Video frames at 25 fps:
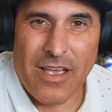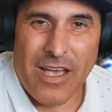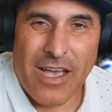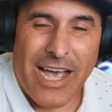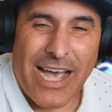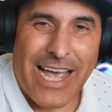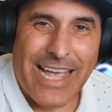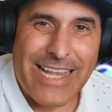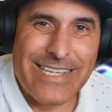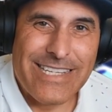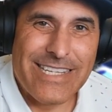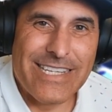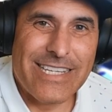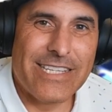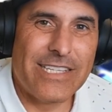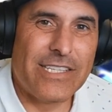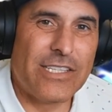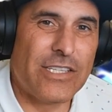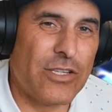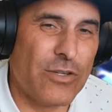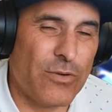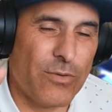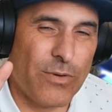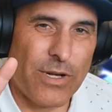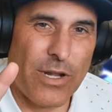I did
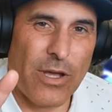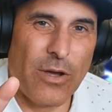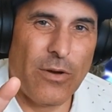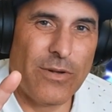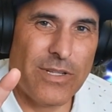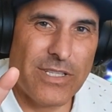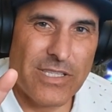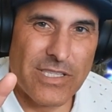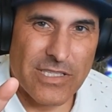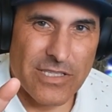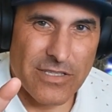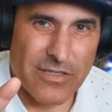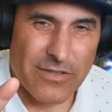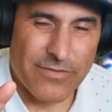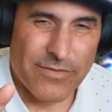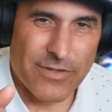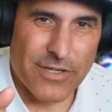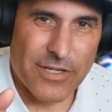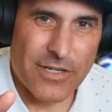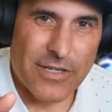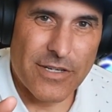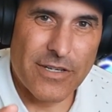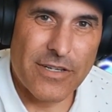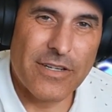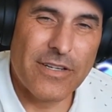2-0 in
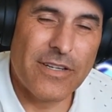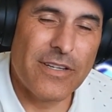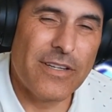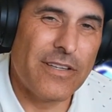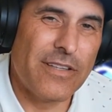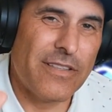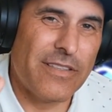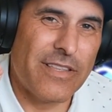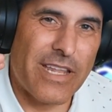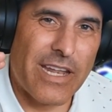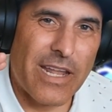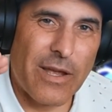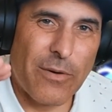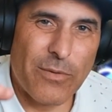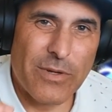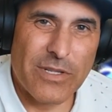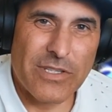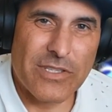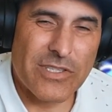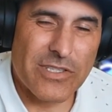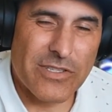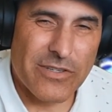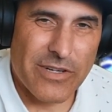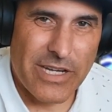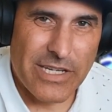silver, then I went
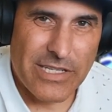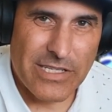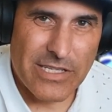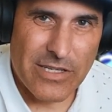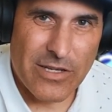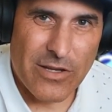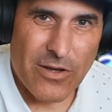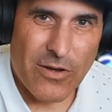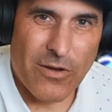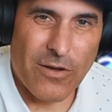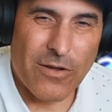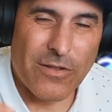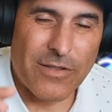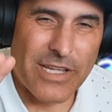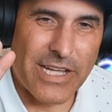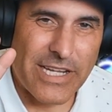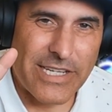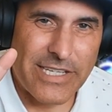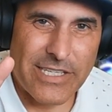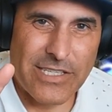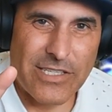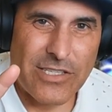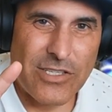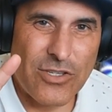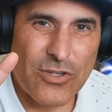straight to gold. I
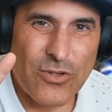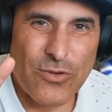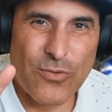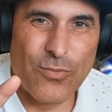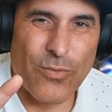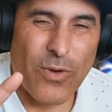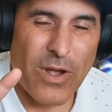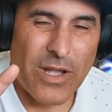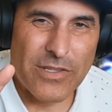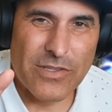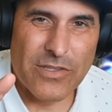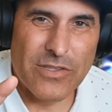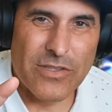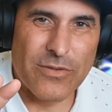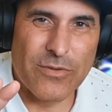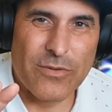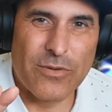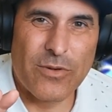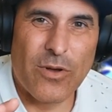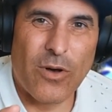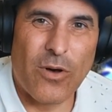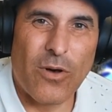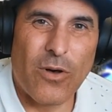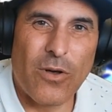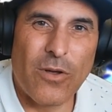did 2 runs through
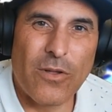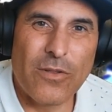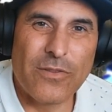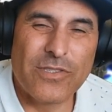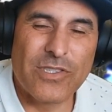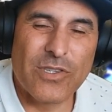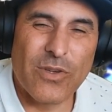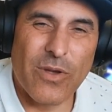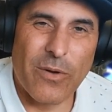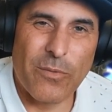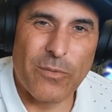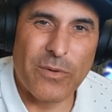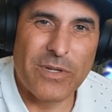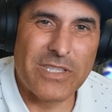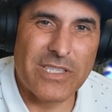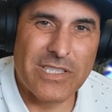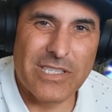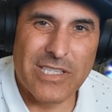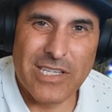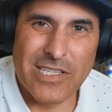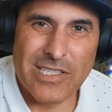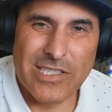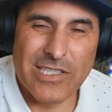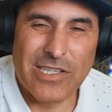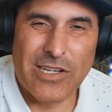gold, so I went
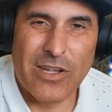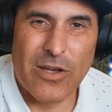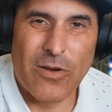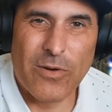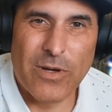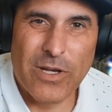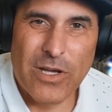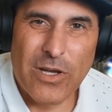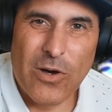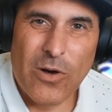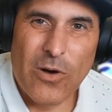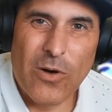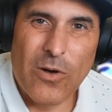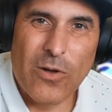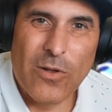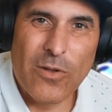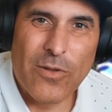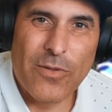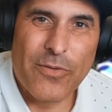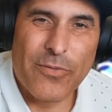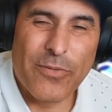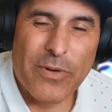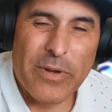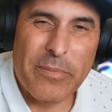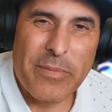6-0 in gold,
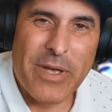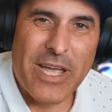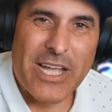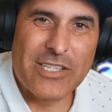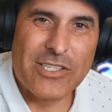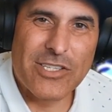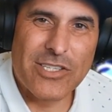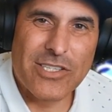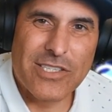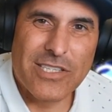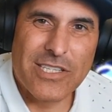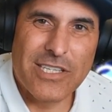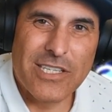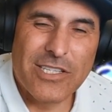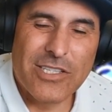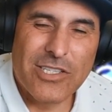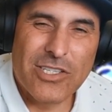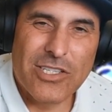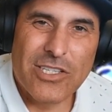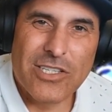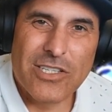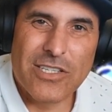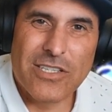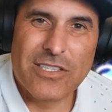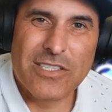3 matches
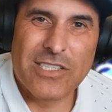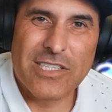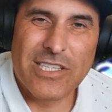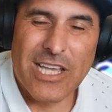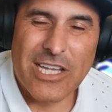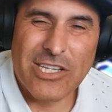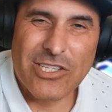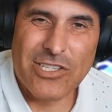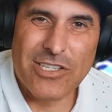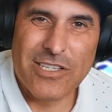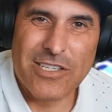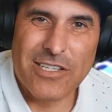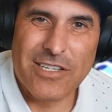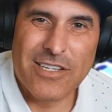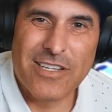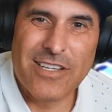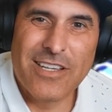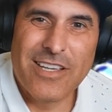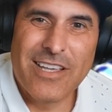each session.